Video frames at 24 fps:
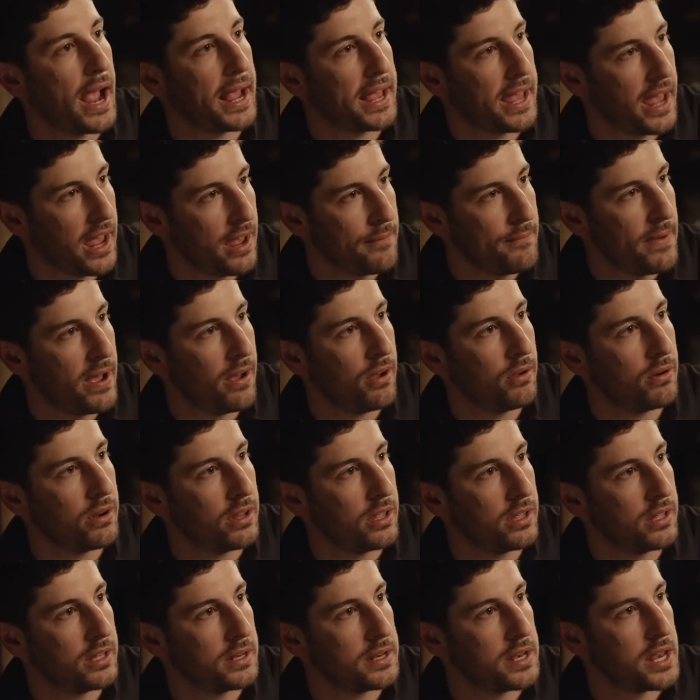I came out
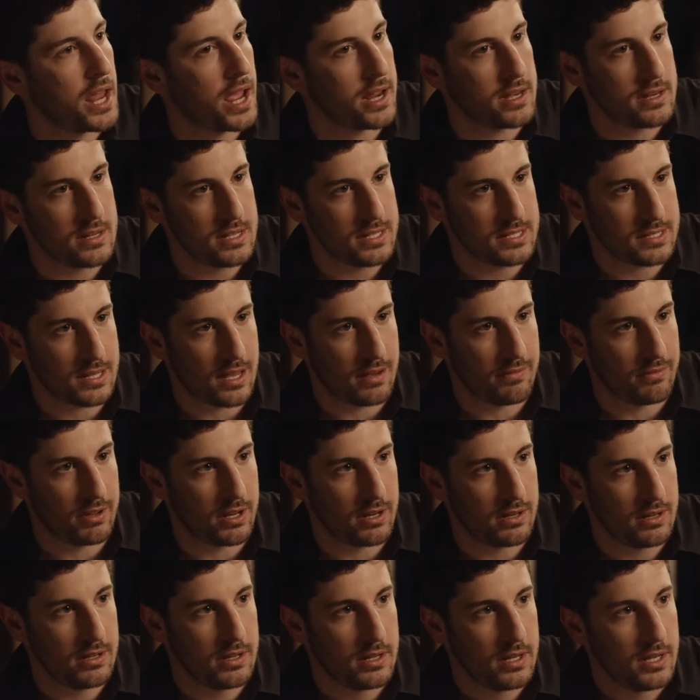in
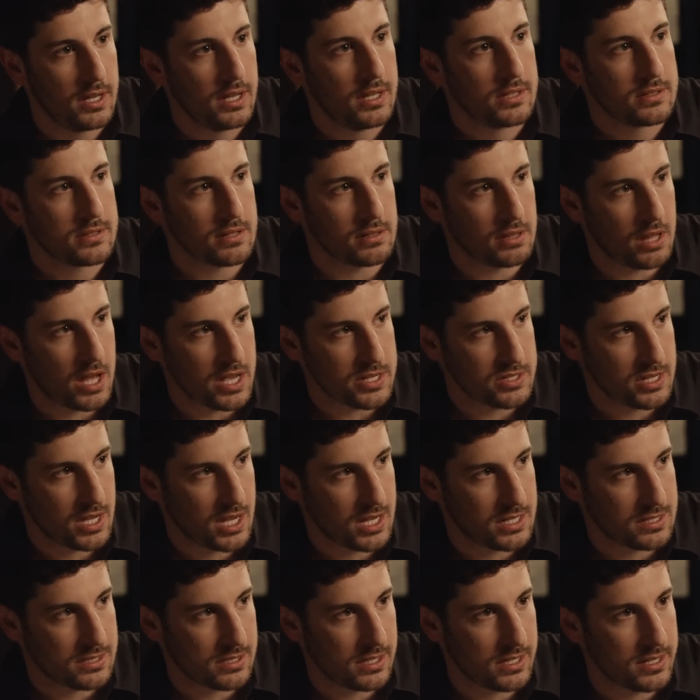'97 to Los
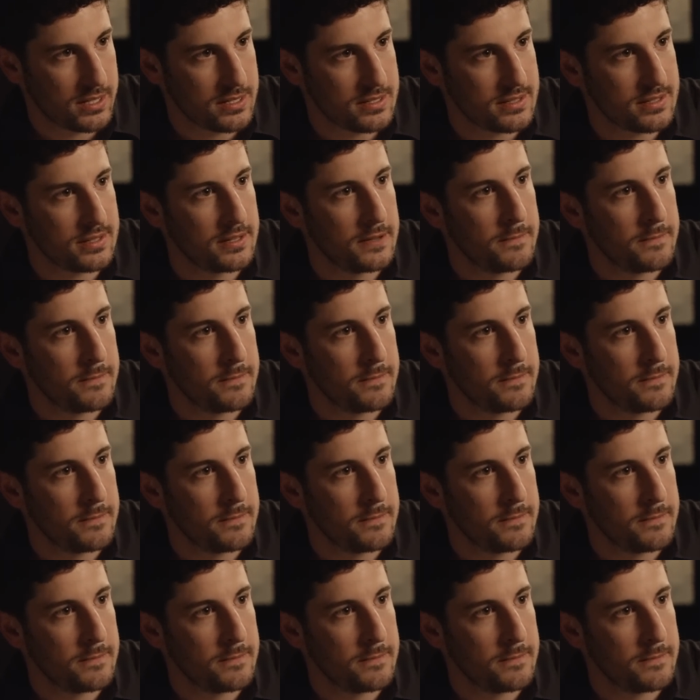Angeles.